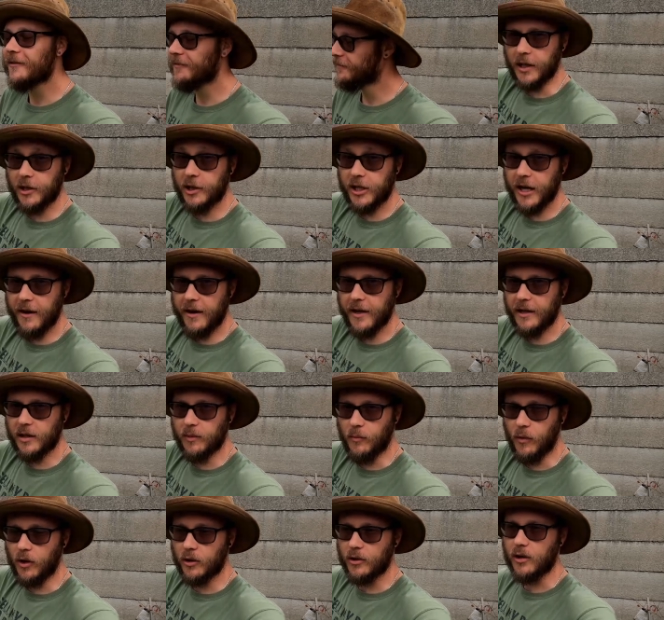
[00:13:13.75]
The cherry
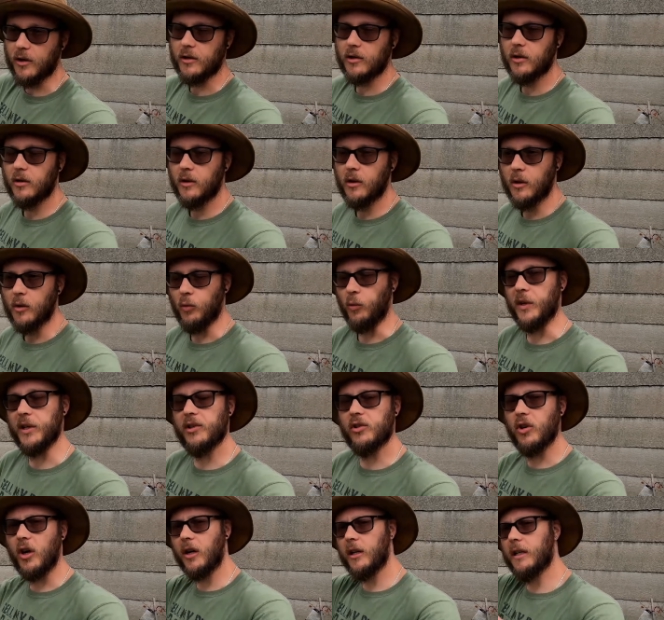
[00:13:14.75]
tomatoes,
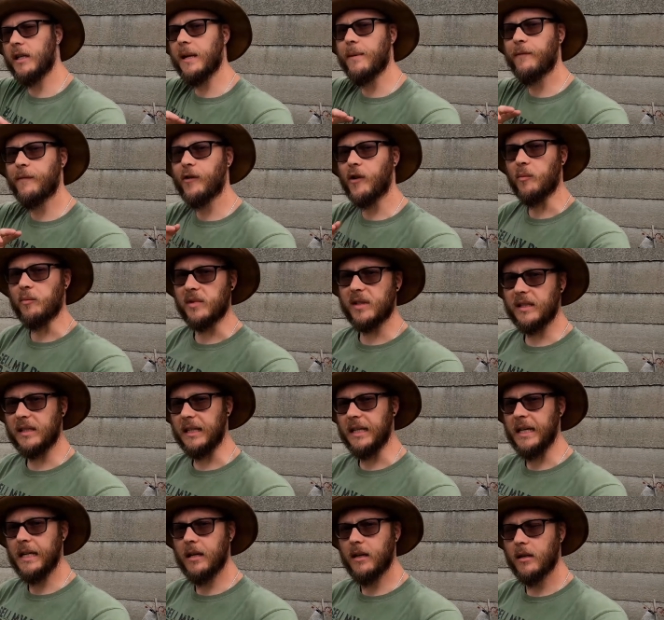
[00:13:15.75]
we started them from
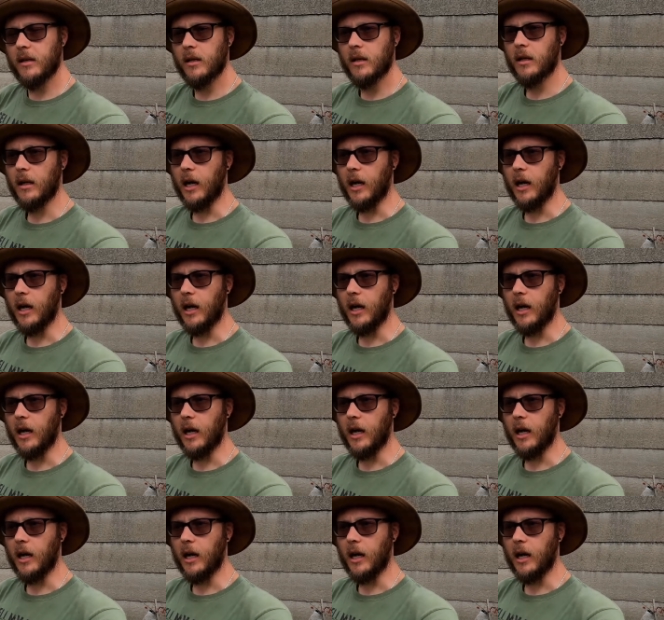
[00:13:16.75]
seed